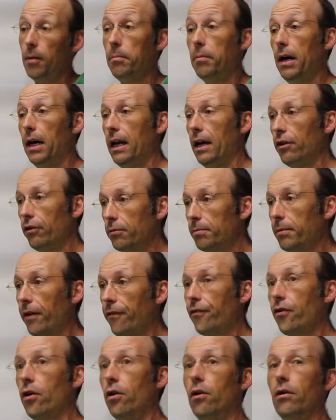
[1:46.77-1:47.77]
but I used my
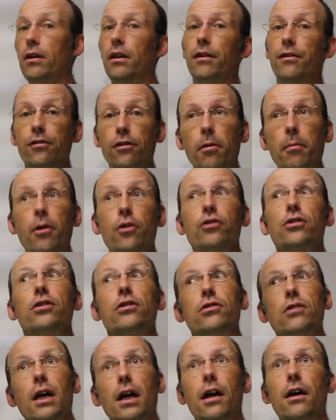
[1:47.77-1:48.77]
phone in slow
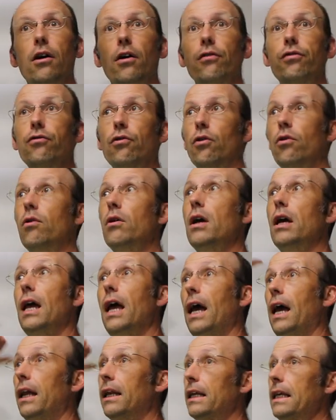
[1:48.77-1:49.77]
motion so I could go through
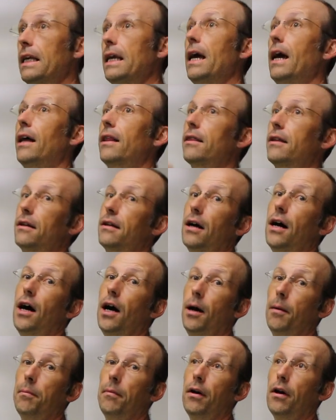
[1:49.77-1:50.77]
and get the
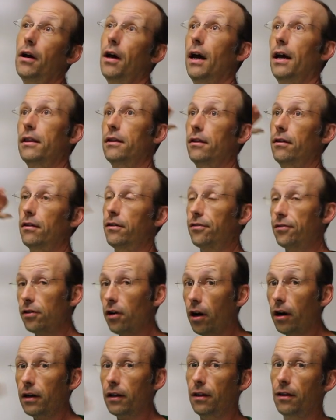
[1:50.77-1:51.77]
time at the
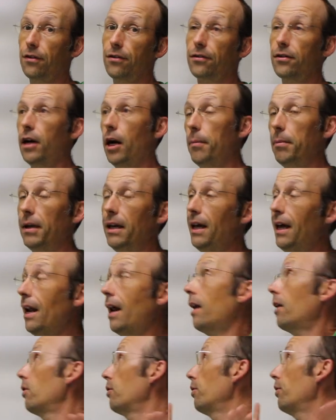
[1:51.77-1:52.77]
start and the stop. And, and
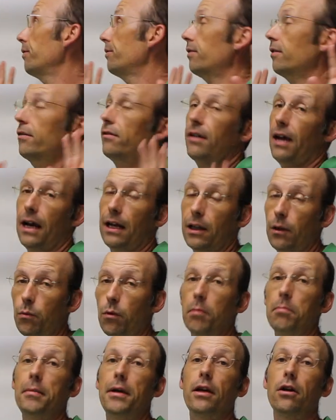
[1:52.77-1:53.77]
I don't know it's exactly
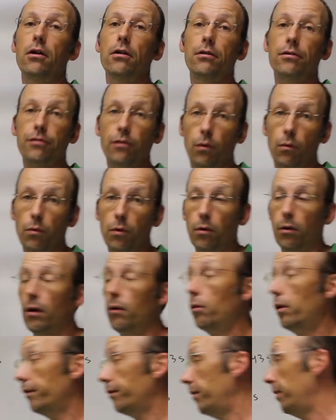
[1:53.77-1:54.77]
one meter, so
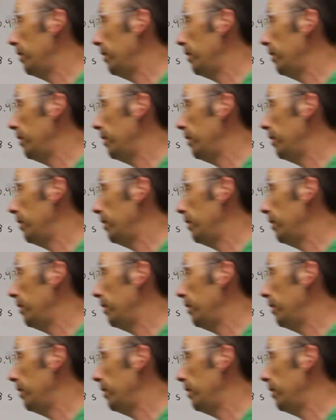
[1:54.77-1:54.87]
we'll, we'll have